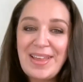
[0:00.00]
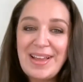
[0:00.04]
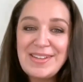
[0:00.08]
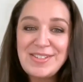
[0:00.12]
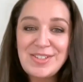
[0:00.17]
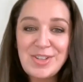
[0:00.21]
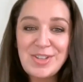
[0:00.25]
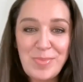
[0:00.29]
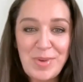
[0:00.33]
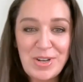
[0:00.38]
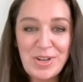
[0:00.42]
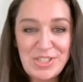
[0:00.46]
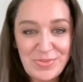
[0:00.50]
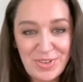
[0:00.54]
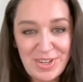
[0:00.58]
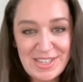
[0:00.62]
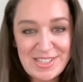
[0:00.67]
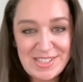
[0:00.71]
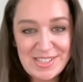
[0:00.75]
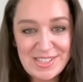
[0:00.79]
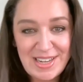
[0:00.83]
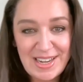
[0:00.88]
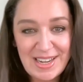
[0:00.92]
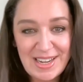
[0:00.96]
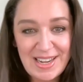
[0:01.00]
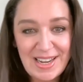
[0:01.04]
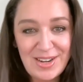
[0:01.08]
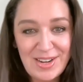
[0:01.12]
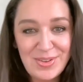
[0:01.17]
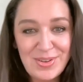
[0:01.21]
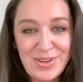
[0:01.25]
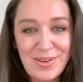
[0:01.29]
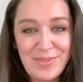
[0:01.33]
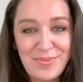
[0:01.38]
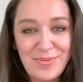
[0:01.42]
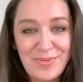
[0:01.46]
Thanks so much for listening, and
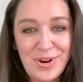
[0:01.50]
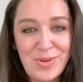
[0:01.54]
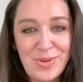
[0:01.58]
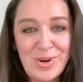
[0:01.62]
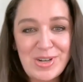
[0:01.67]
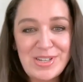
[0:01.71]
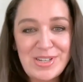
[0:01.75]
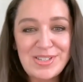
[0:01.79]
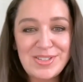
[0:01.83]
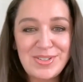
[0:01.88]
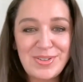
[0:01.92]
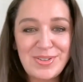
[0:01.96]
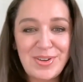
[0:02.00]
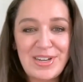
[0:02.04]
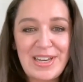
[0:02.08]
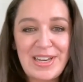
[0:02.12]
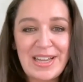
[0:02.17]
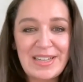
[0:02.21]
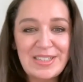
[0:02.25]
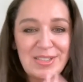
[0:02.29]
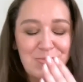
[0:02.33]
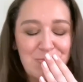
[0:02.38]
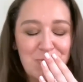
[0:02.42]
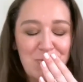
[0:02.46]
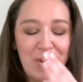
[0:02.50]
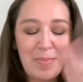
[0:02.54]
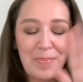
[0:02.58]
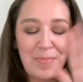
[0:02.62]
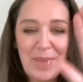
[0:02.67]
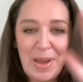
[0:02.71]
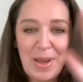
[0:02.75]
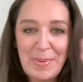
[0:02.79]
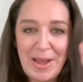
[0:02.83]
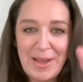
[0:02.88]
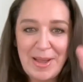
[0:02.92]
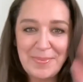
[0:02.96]
looking forward to connect.
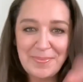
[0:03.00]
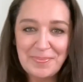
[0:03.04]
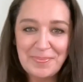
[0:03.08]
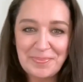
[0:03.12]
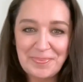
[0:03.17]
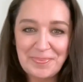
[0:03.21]
Bye-bye.